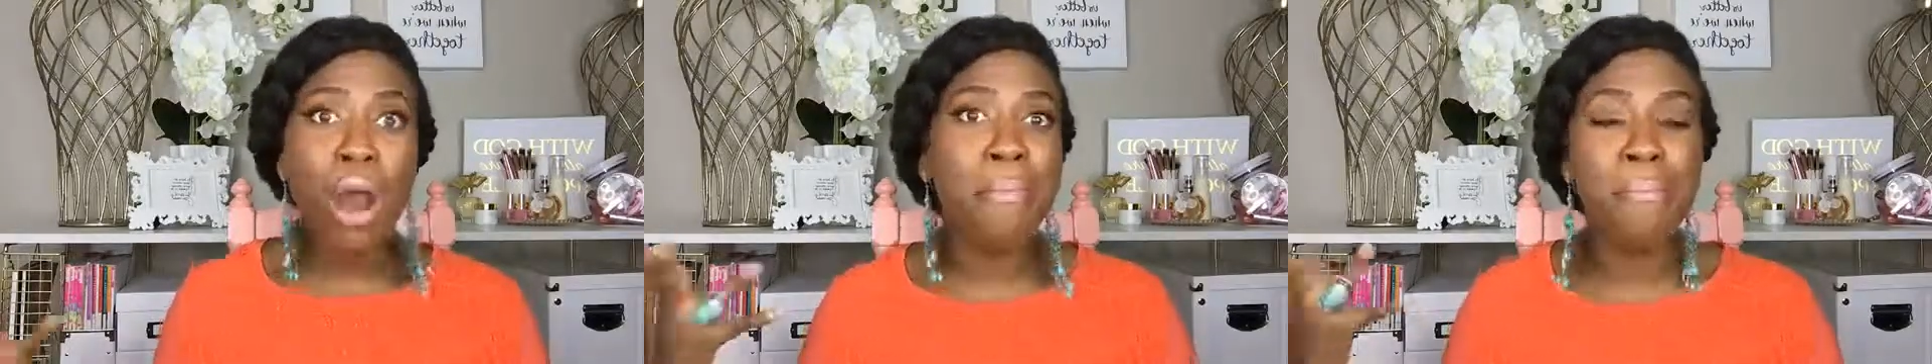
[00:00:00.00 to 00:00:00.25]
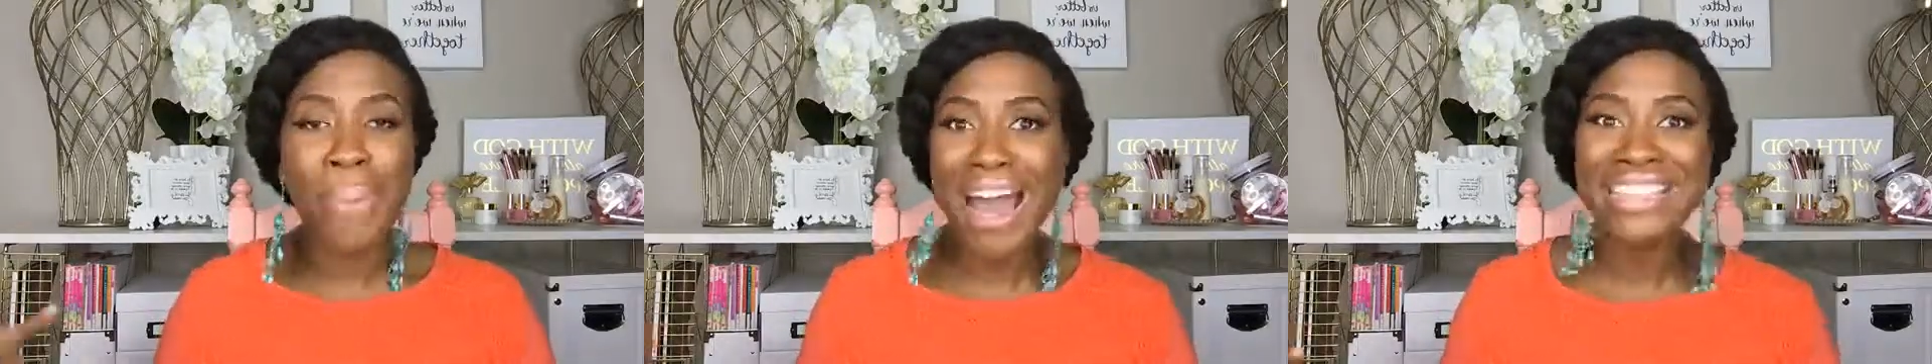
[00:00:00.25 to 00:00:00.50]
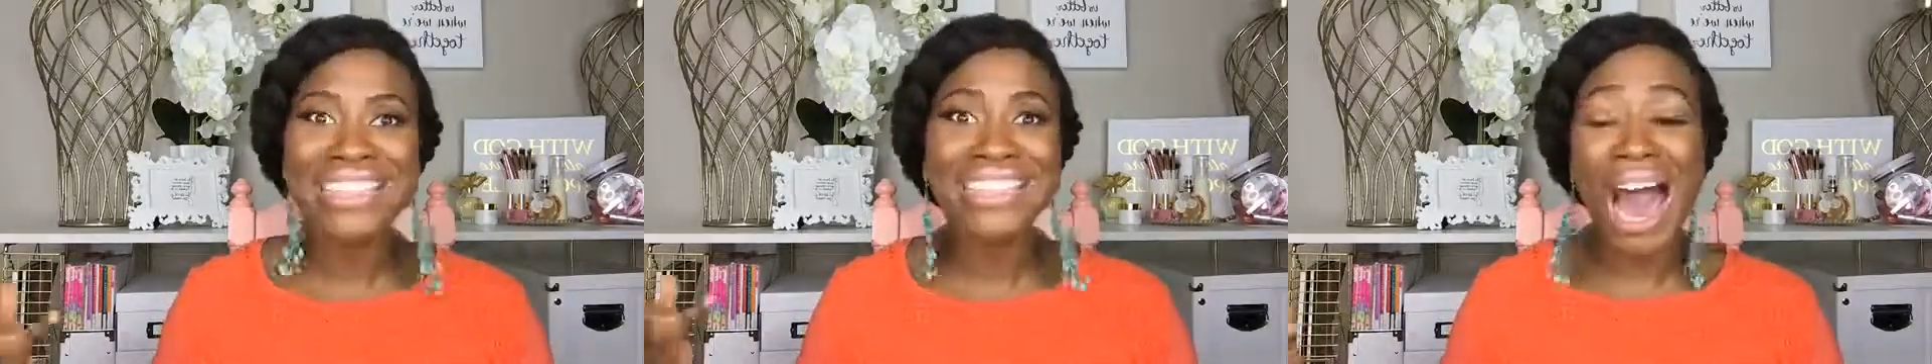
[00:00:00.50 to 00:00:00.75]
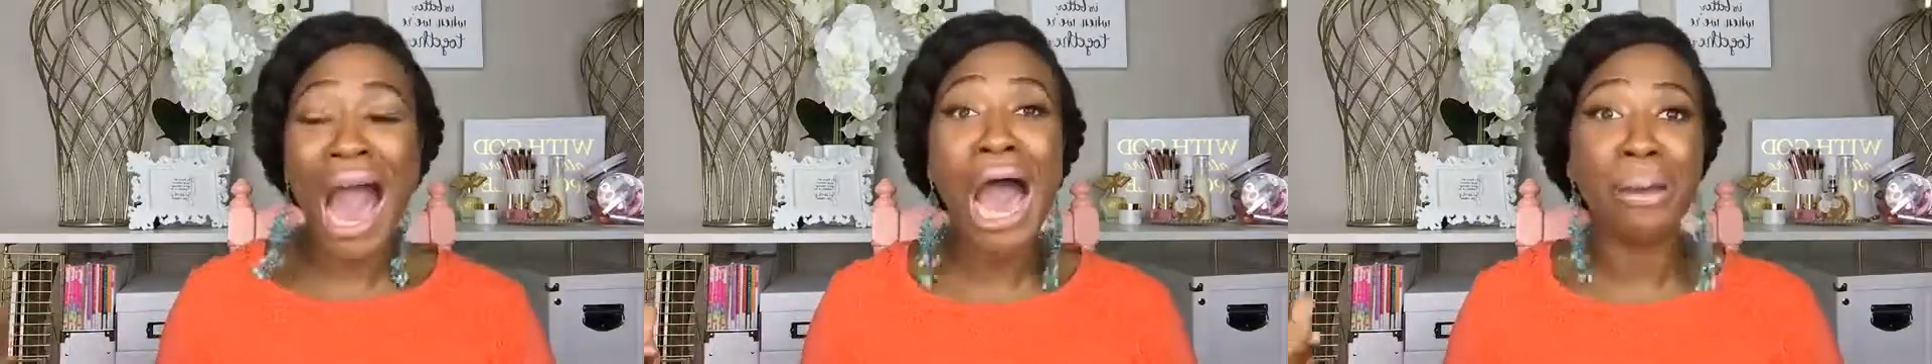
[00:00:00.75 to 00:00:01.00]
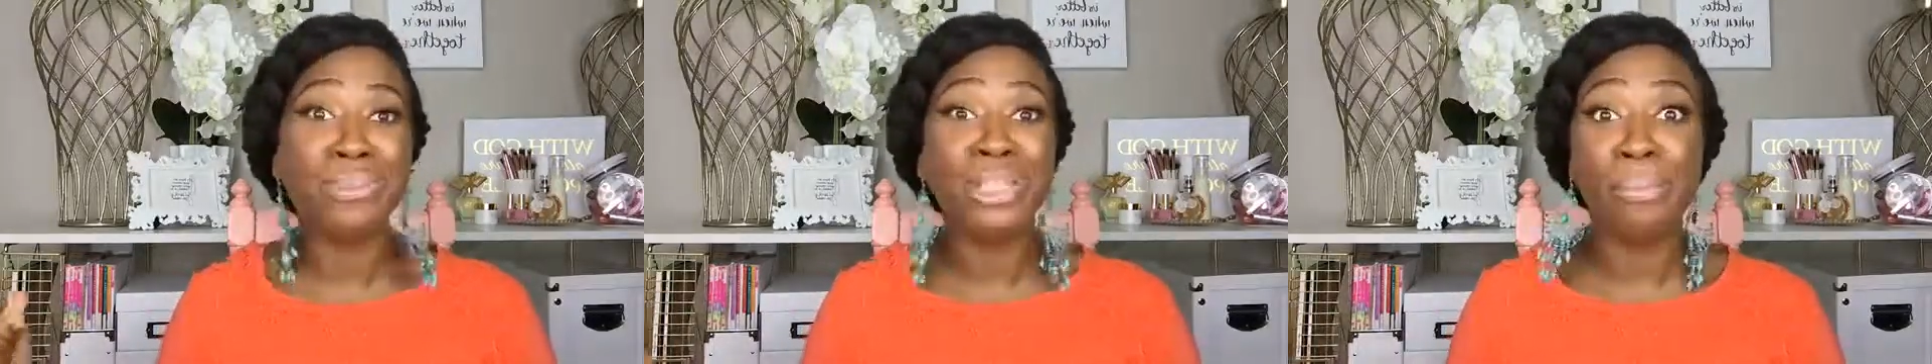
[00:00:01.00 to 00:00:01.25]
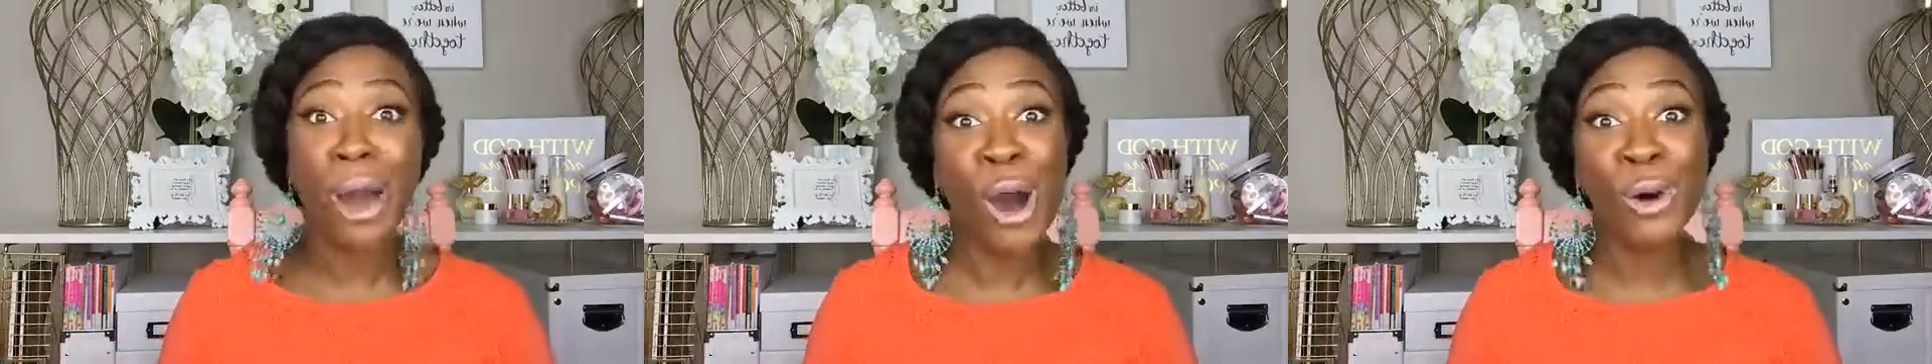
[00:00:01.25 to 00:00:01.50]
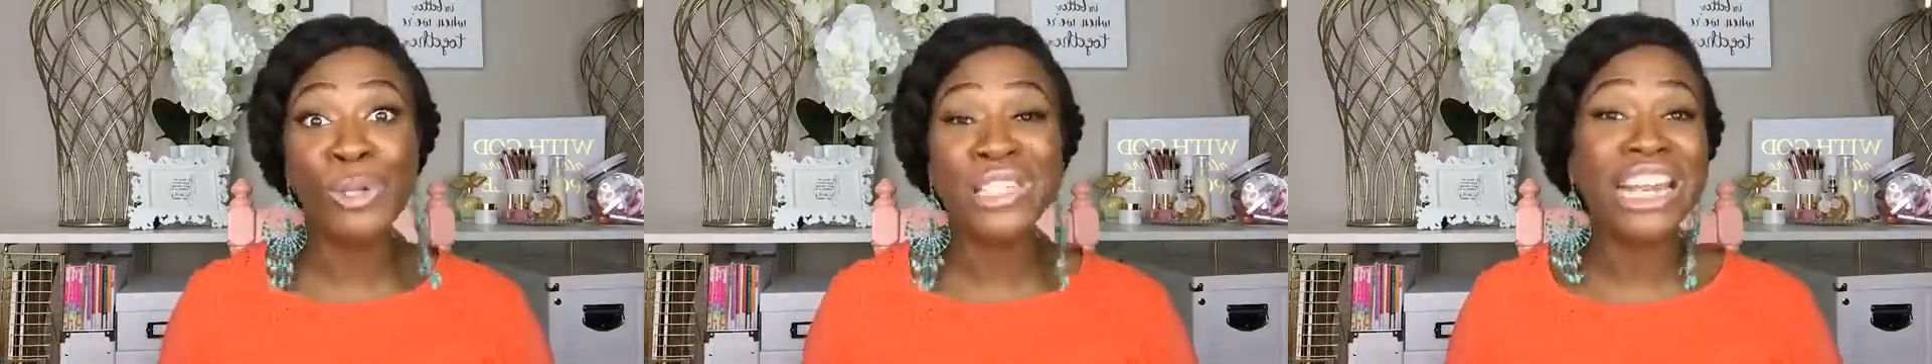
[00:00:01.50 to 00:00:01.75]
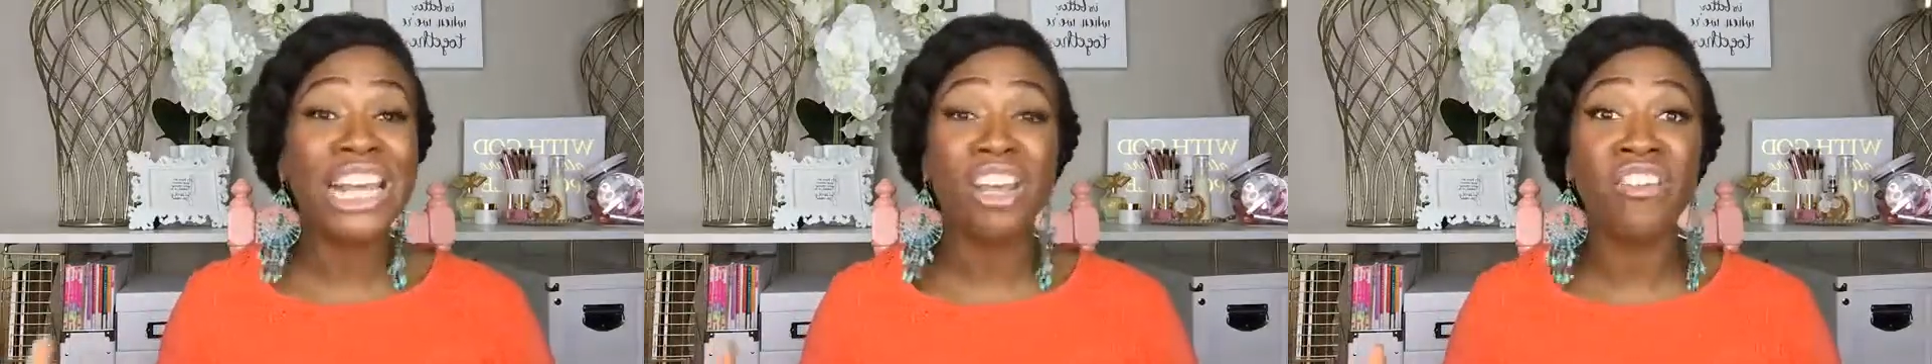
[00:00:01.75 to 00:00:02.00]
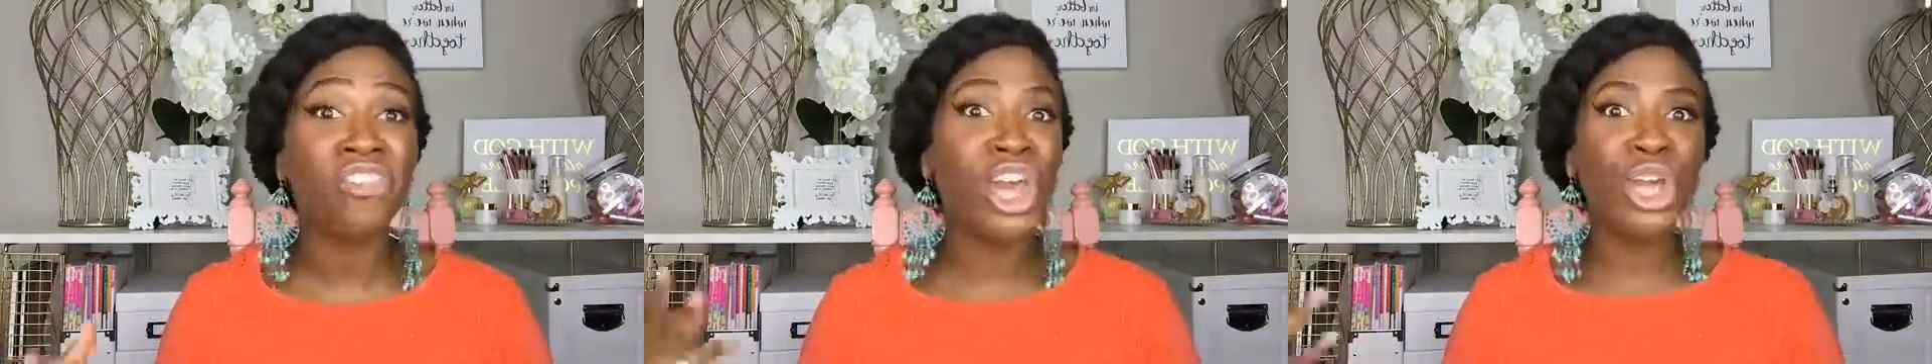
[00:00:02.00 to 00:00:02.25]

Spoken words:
best time to post if